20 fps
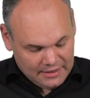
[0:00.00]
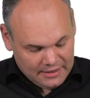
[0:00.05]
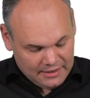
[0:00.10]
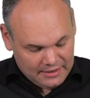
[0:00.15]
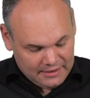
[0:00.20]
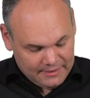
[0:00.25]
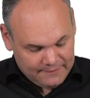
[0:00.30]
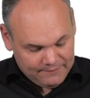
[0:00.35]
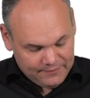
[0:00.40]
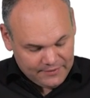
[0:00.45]

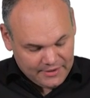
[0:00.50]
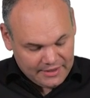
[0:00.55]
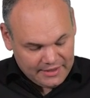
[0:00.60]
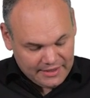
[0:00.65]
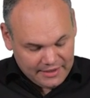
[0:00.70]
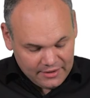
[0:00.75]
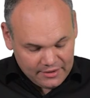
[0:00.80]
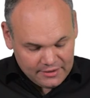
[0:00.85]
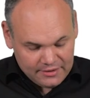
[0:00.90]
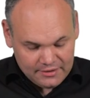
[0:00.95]

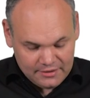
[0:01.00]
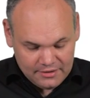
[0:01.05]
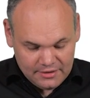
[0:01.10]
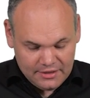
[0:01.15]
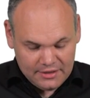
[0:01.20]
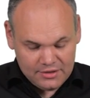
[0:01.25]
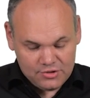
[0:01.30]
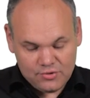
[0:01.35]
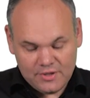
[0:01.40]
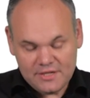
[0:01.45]
Another
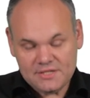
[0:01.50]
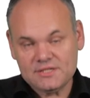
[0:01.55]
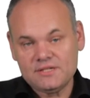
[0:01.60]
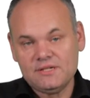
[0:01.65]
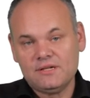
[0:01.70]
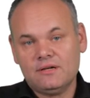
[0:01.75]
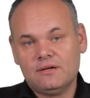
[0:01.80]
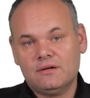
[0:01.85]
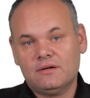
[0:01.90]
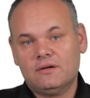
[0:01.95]

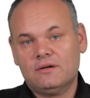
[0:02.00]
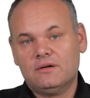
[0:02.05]
interesting